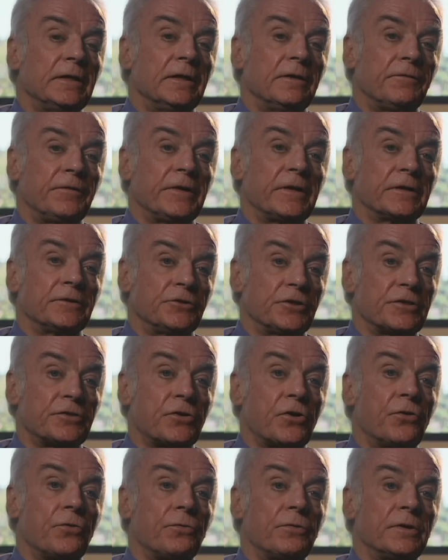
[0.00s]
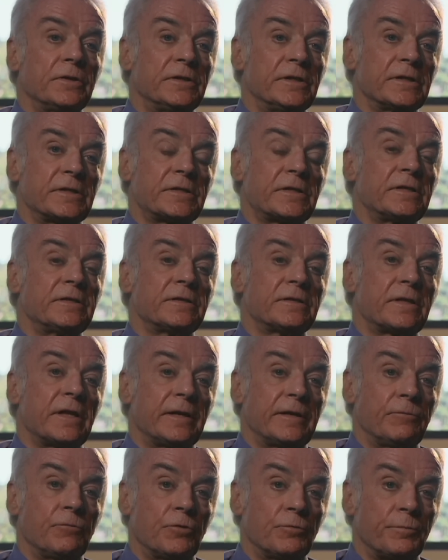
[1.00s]
if he can just go the distance,
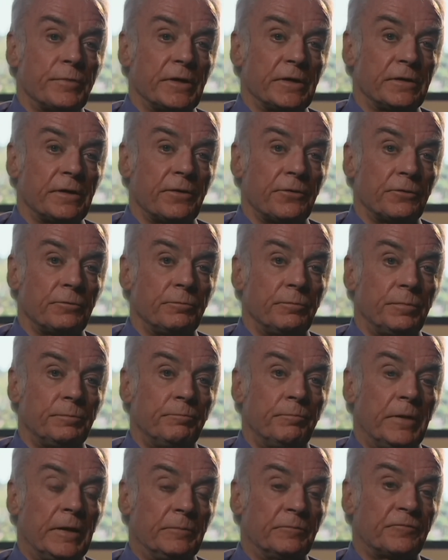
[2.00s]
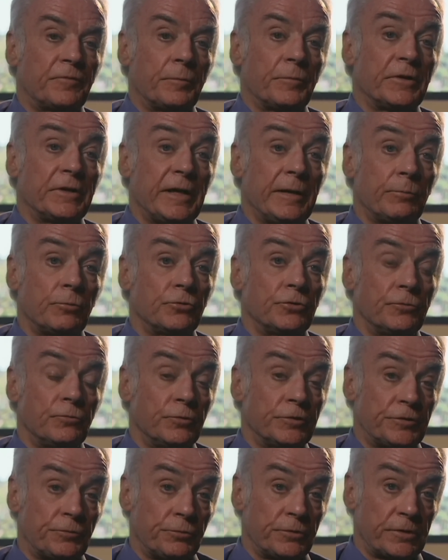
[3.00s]
then he won't be another bum from the neighborhood,
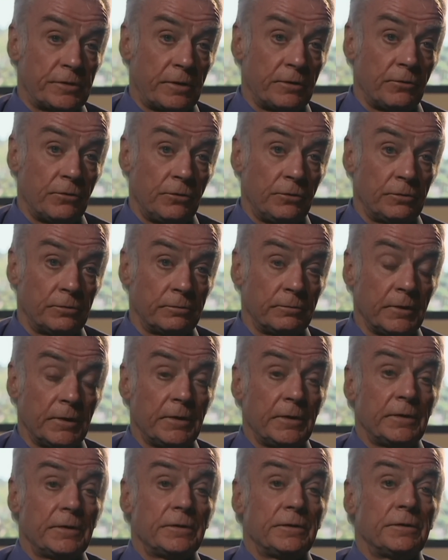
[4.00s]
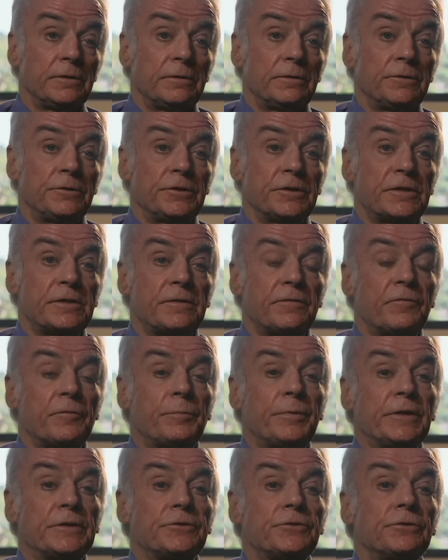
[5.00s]
which was the whole gist of the
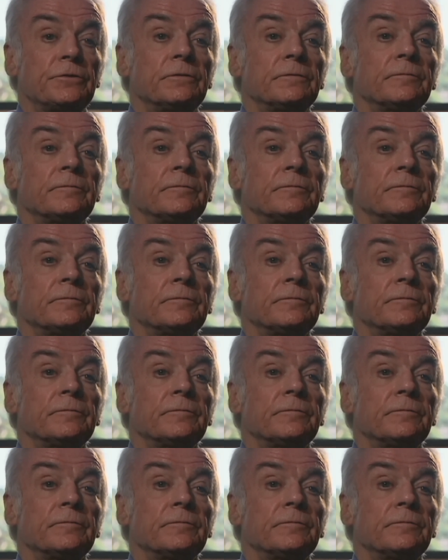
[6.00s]
picture.